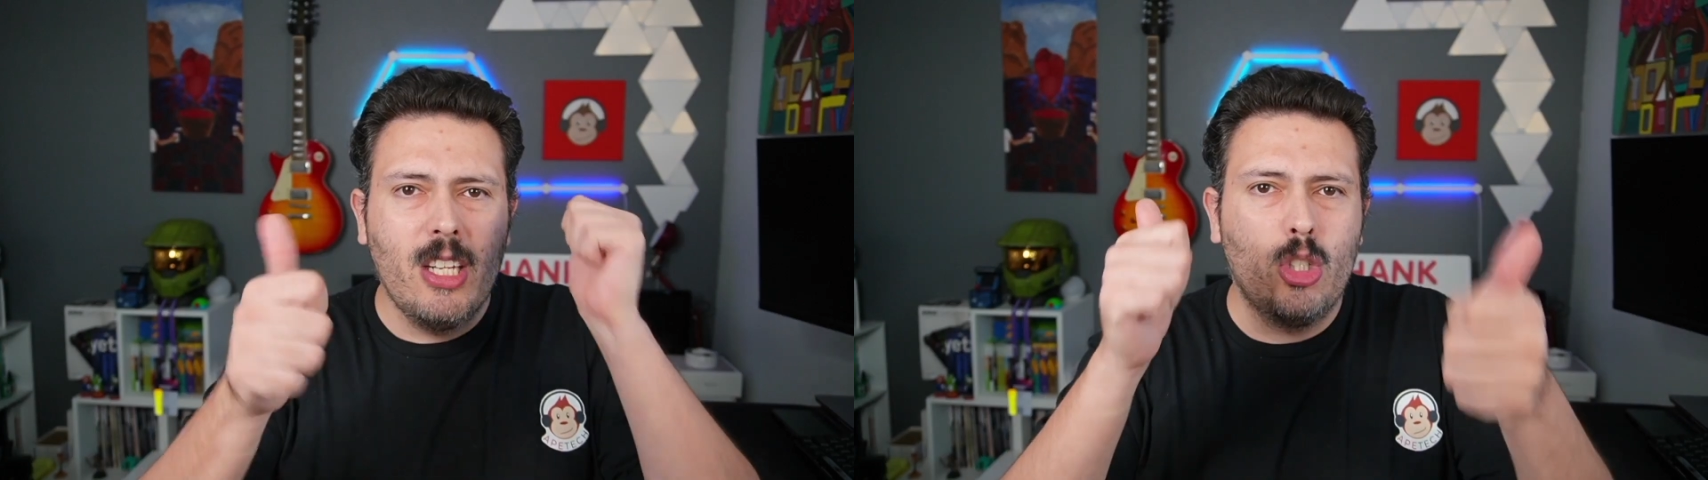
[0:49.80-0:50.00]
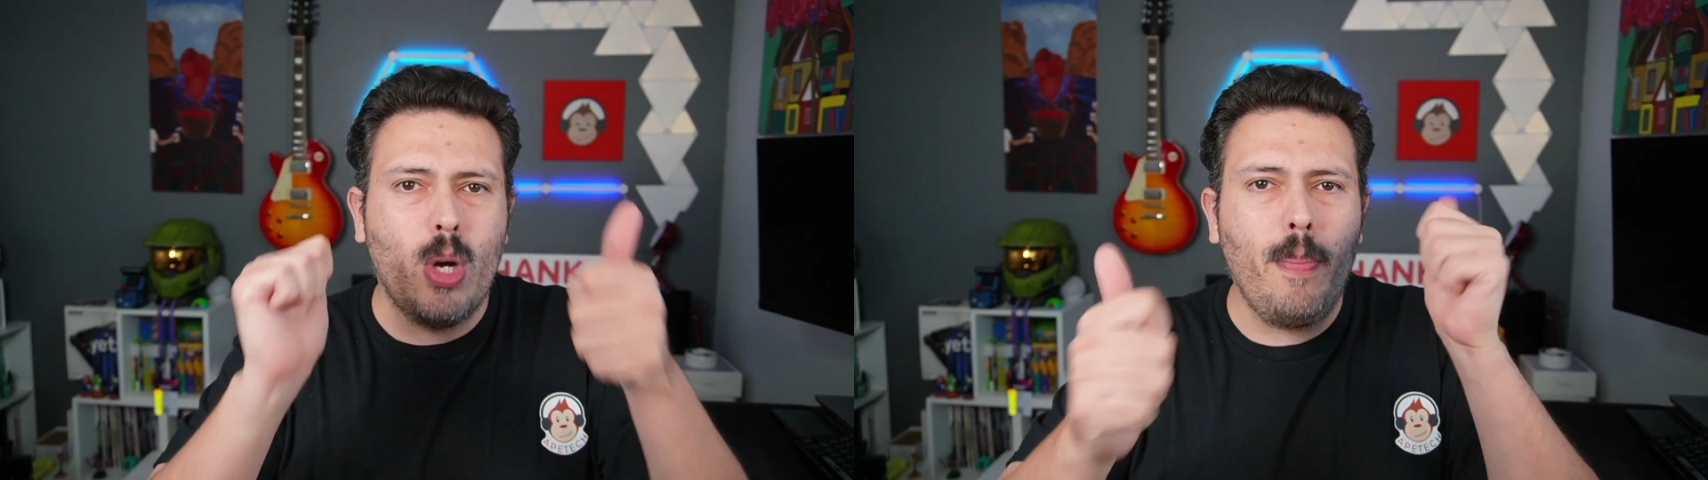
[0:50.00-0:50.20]

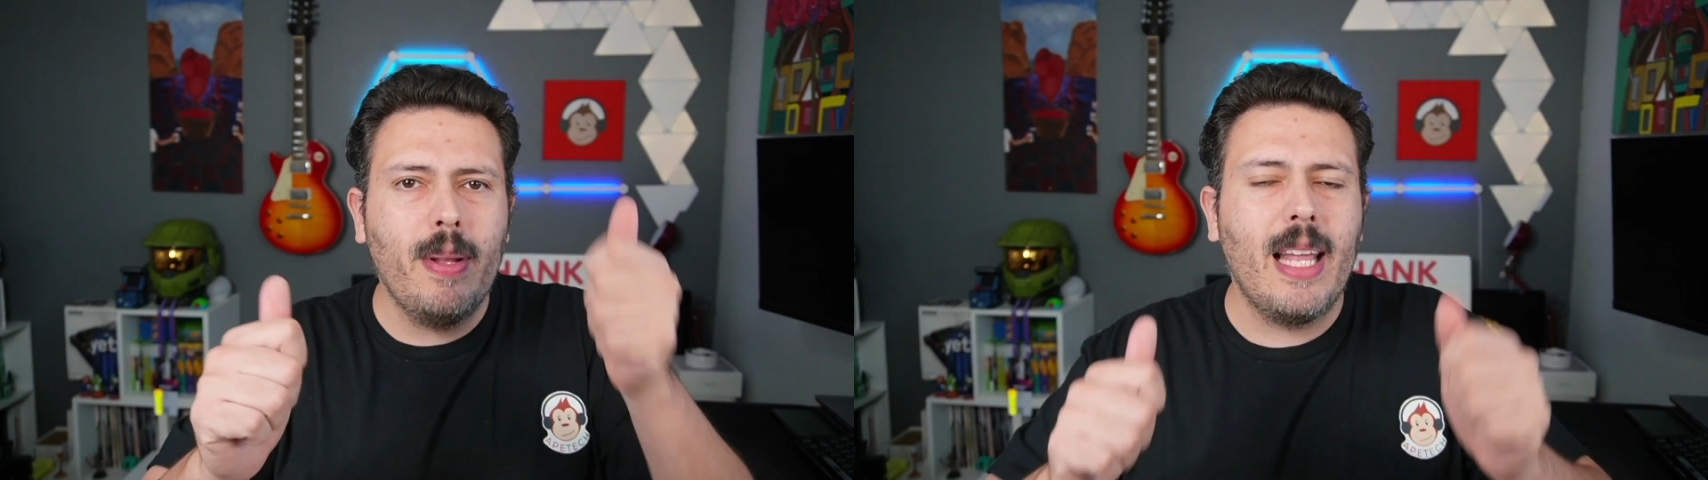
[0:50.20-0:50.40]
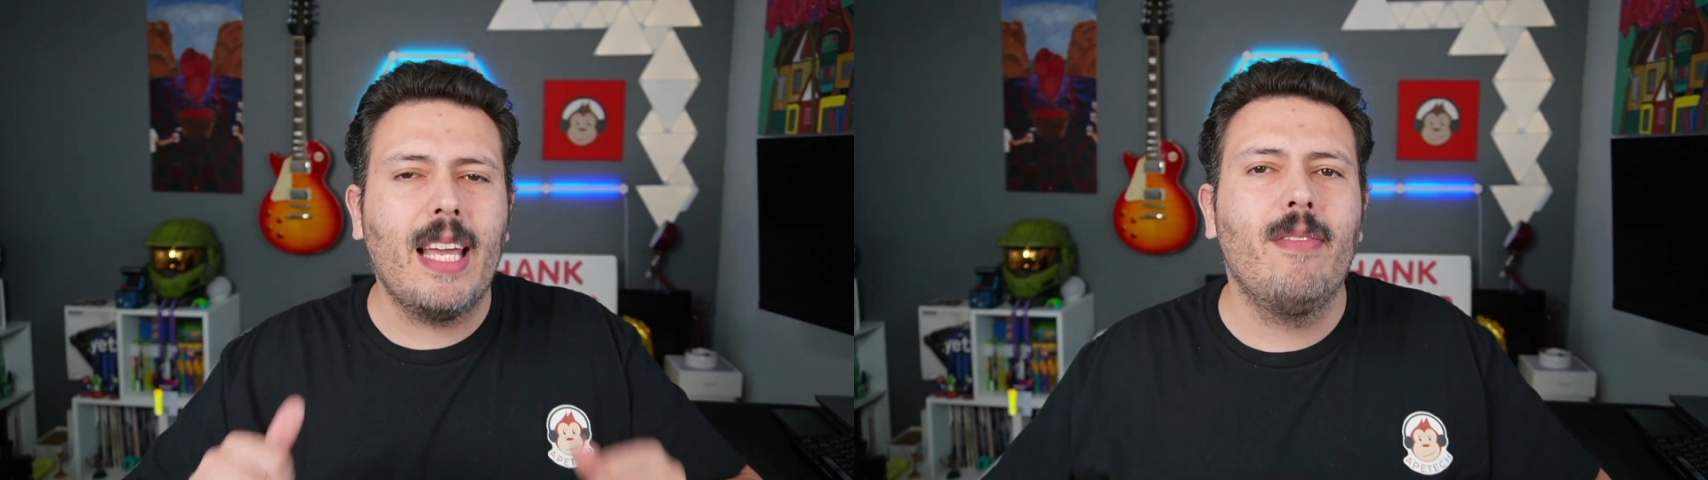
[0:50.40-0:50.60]
Drop a
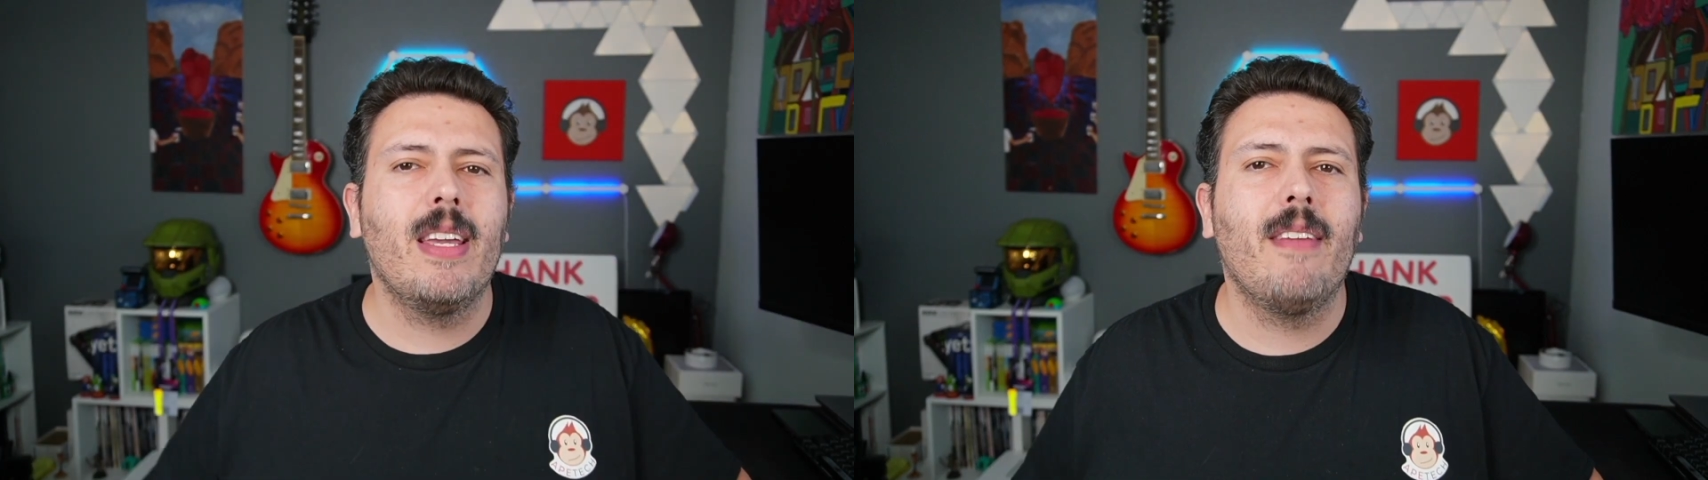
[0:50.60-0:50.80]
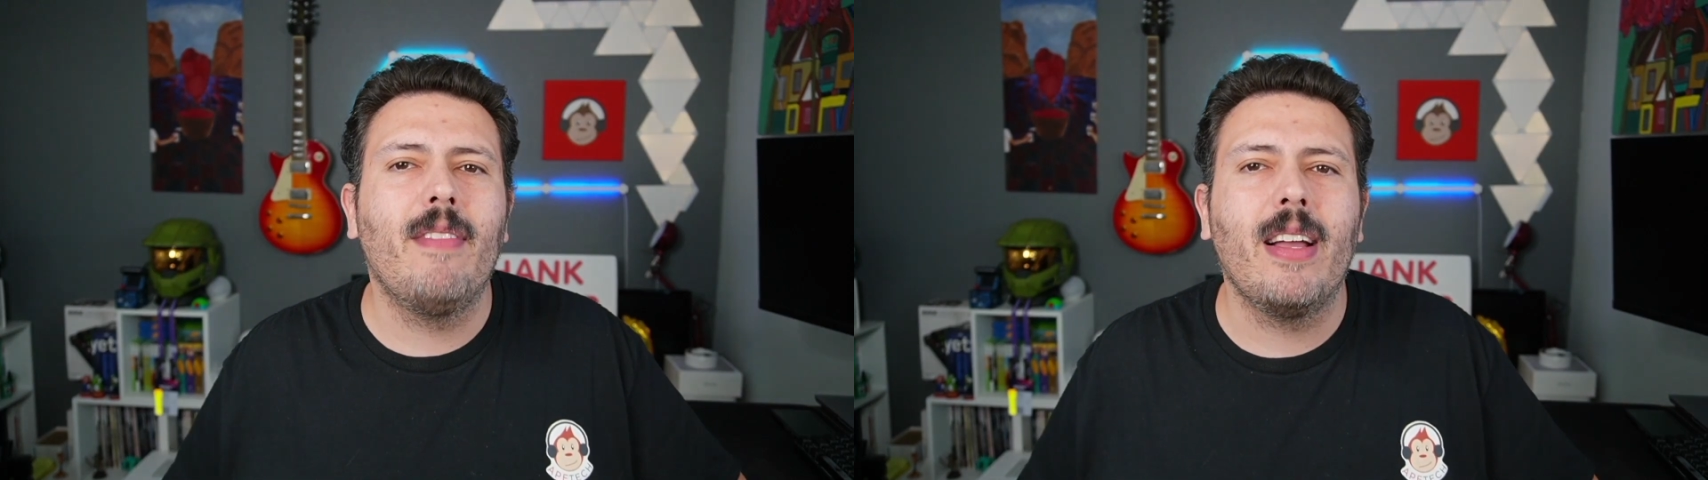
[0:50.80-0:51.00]
like if you
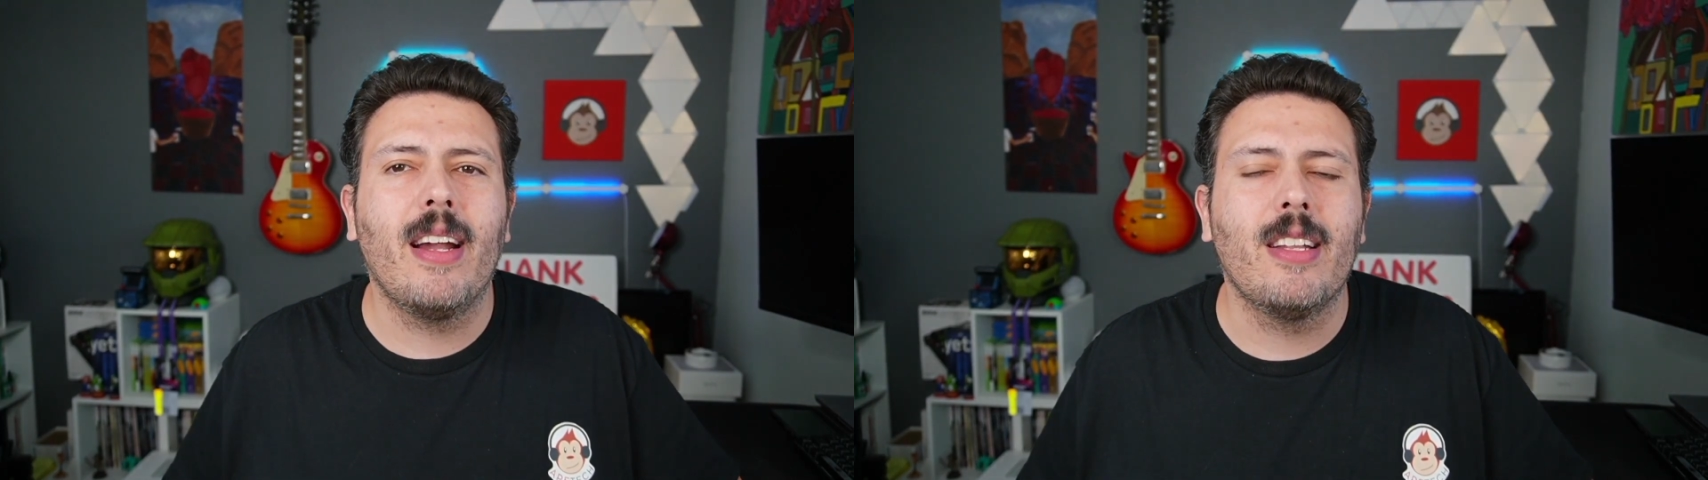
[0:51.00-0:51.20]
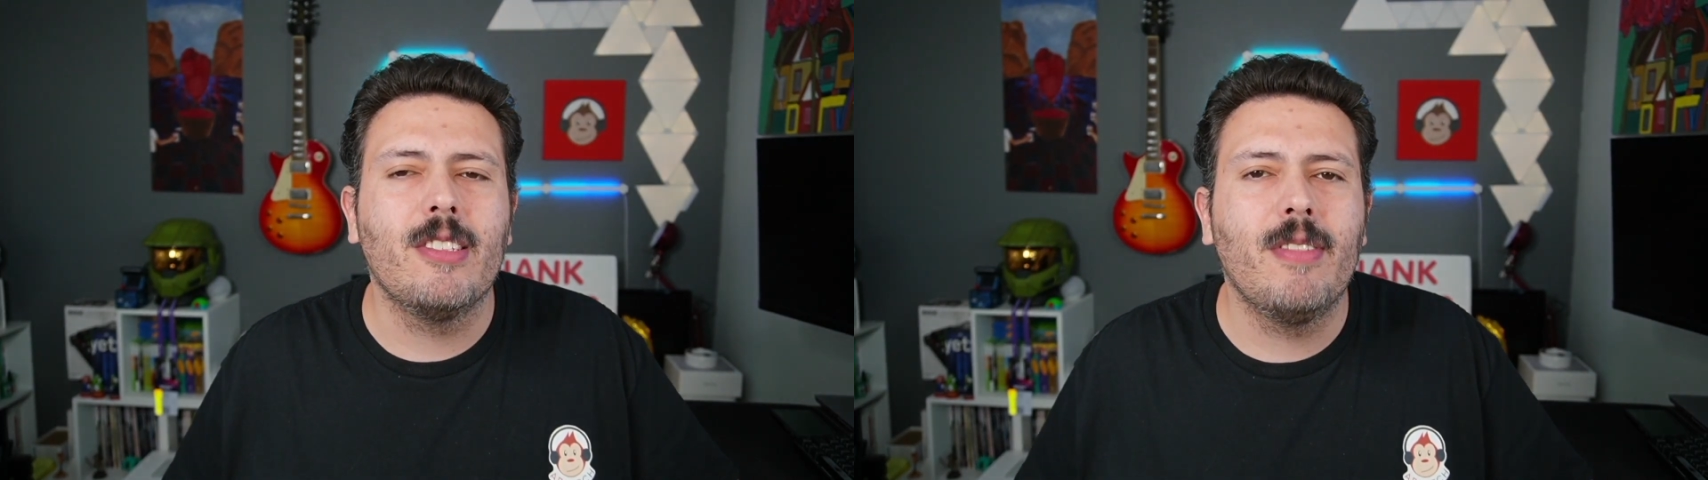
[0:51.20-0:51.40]
get value
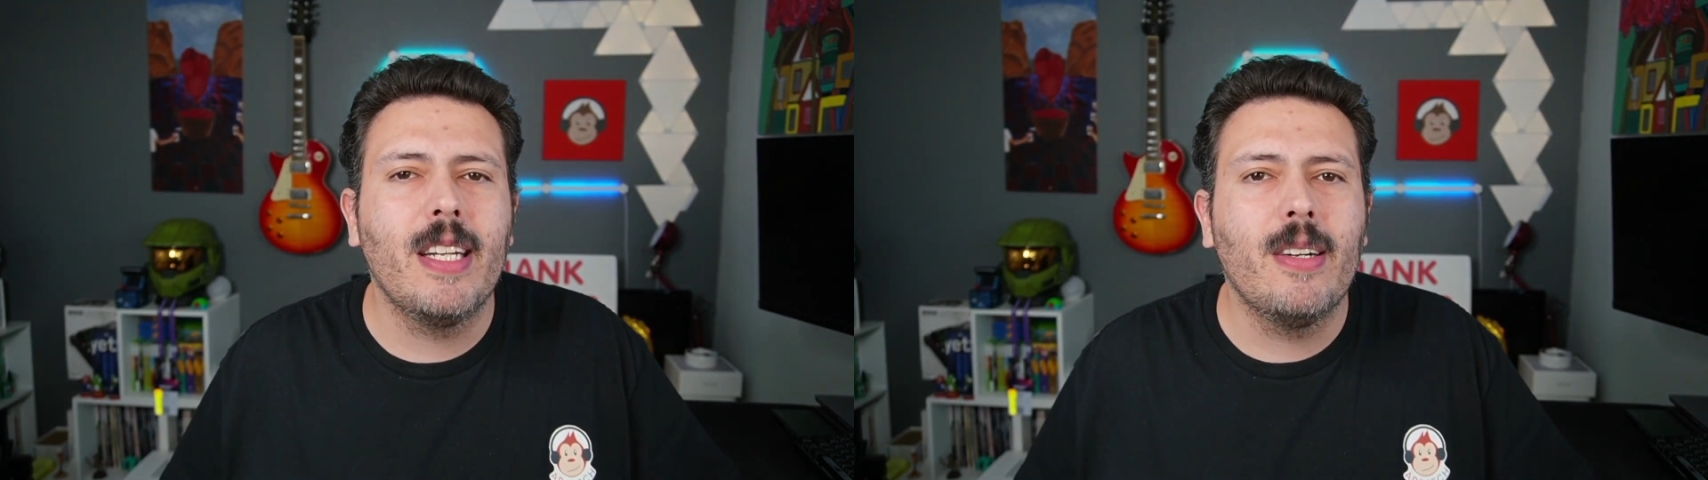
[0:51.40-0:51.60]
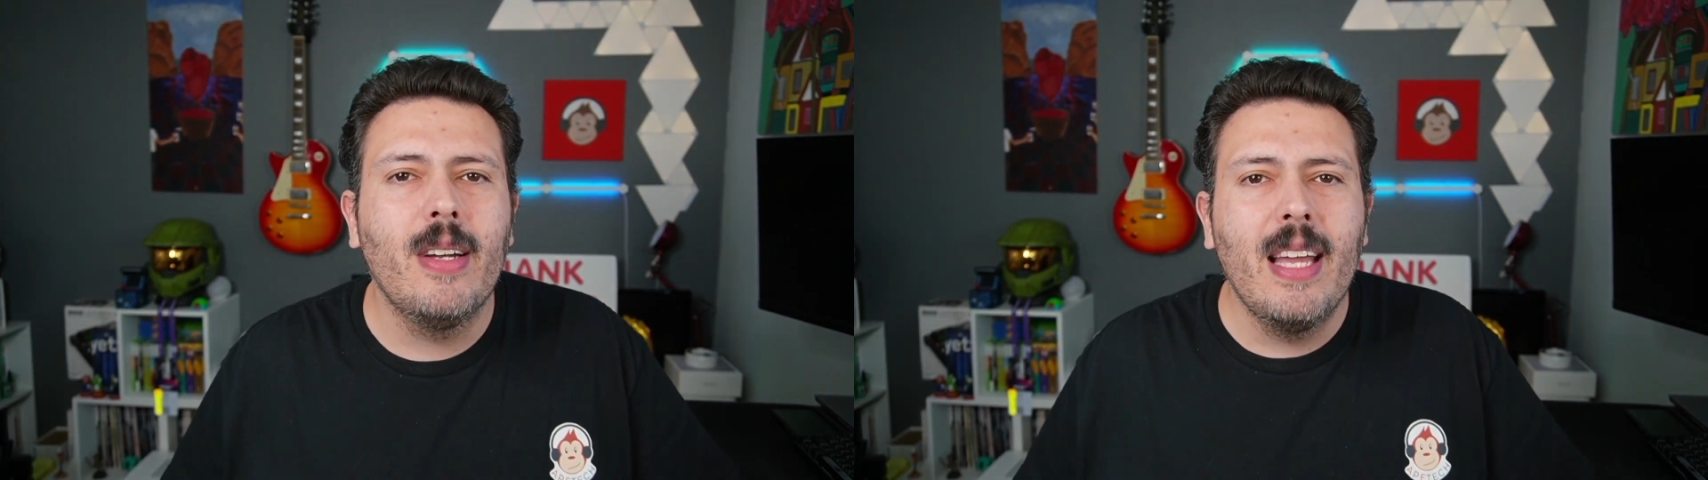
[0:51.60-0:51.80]
out of this
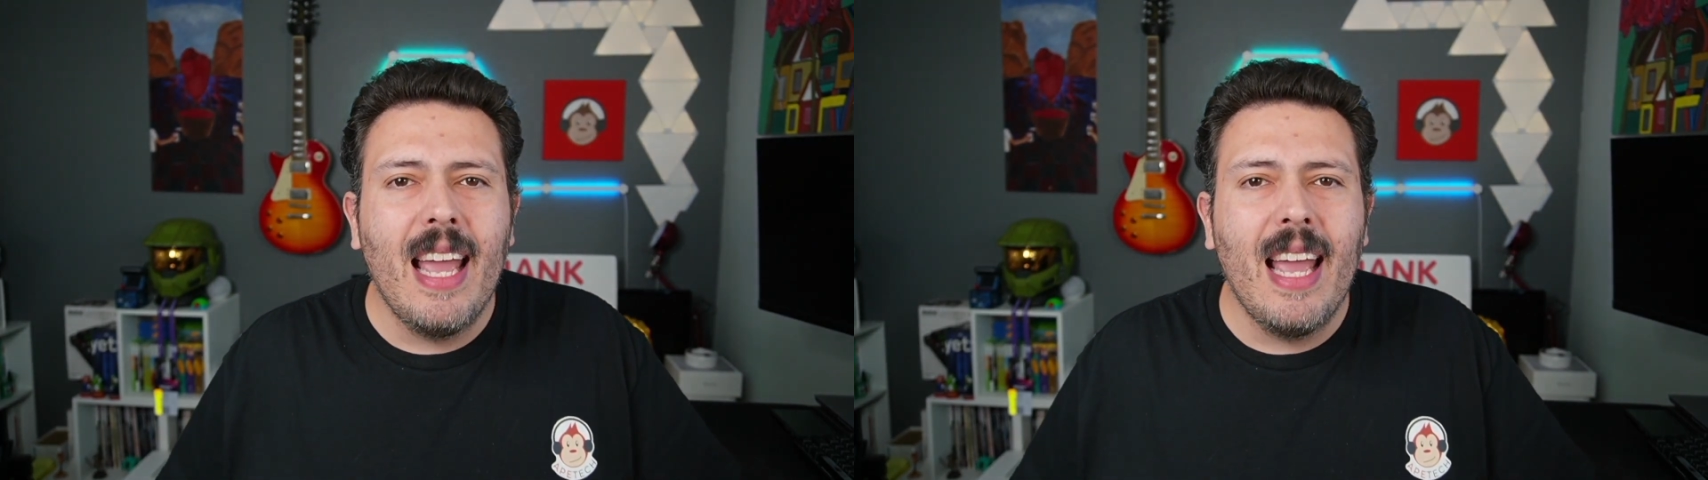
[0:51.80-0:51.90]
video.